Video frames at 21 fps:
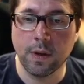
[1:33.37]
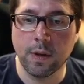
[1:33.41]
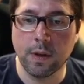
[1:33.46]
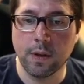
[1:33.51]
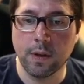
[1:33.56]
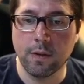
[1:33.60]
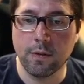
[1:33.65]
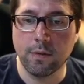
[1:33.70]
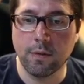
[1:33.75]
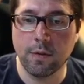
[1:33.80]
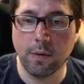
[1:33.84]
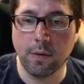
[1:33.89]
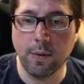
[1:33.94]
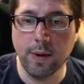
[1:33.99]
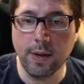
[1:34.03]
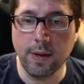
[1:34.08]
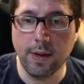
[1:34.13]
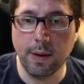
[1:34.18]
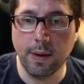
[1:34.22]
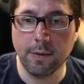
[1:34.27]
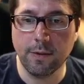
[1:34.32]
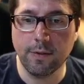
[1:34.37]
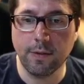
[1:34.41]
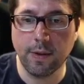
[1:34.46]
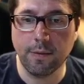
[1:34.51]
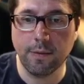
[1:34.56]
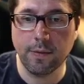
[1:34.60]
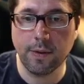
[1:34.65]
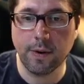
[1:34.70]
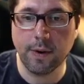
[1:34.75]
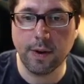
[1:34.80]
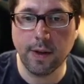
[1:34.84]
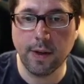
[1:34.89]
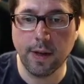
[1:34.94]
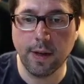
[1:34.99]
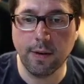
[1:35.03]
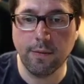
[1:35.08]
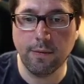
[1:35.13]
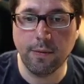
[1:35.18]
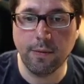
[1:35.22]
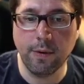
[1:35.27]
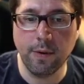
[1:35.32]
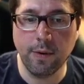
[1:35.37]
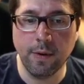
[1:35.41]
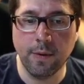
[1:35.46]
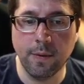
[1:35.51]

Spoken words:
So what happens after f4?